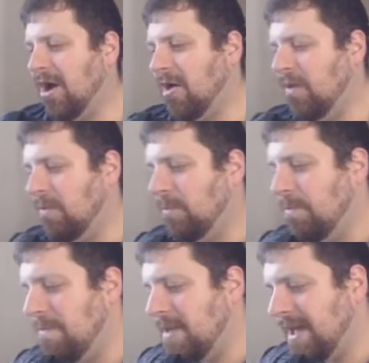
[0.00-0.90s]
Oh
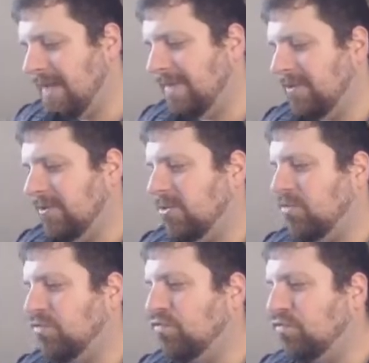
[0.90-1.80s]
man, that looks
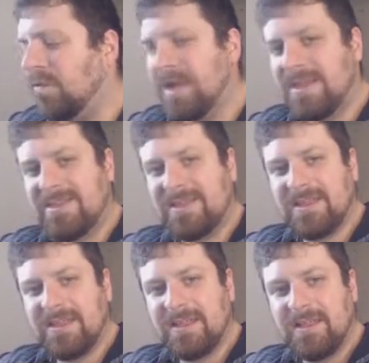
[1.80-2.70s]

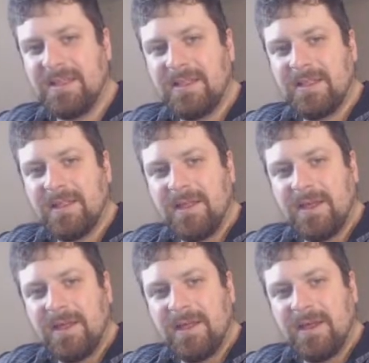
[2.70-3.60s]
crazy.
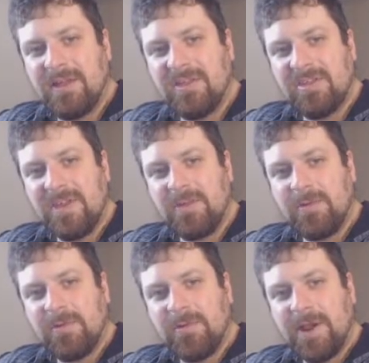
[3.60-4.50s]
A
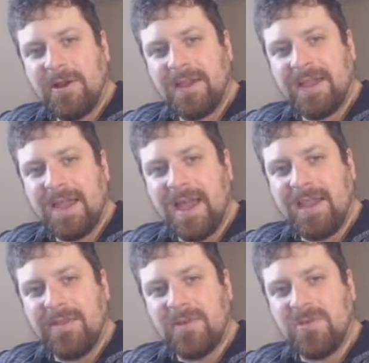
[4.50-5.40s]
secret rare
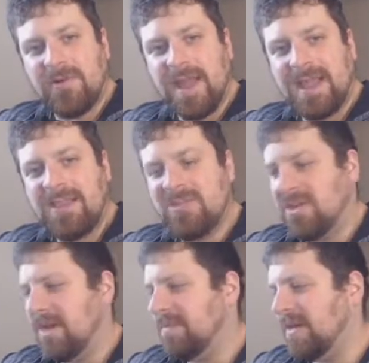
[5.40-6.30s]
Gaia the Dragon
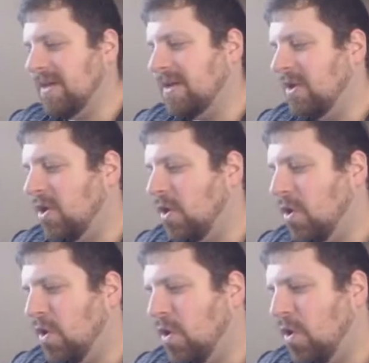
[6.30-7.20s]
Champion.
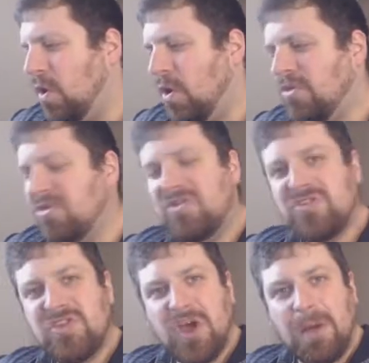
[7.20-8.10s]

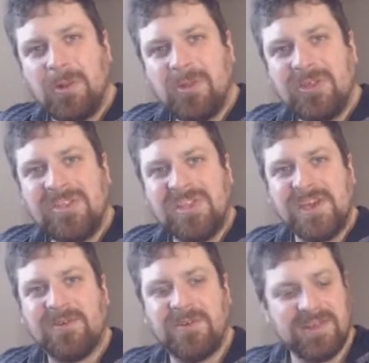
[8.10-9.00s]
Double
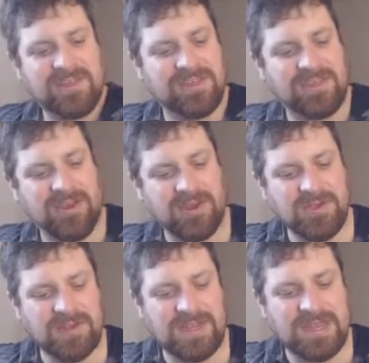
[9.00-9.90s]
secrets? Are
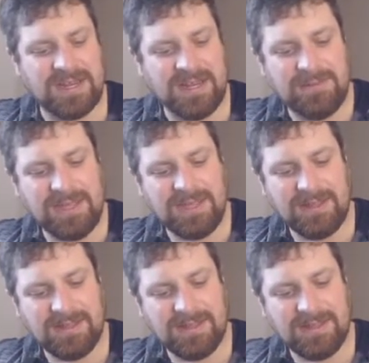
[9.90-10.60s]
you kidding me?